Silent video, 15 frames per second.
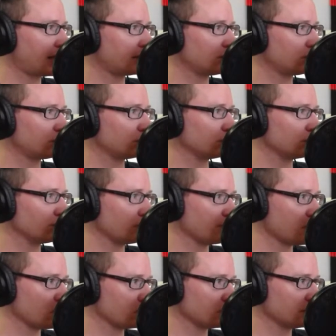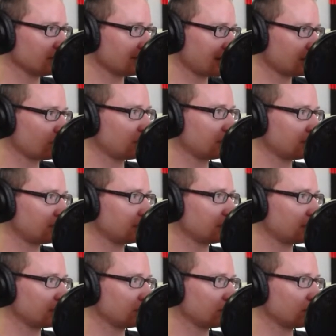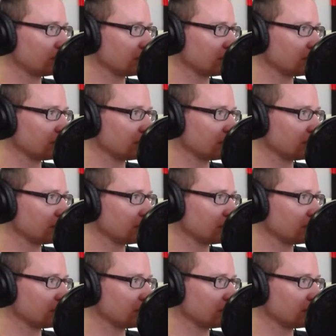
attitudes or emotions. That's what it's designed to do.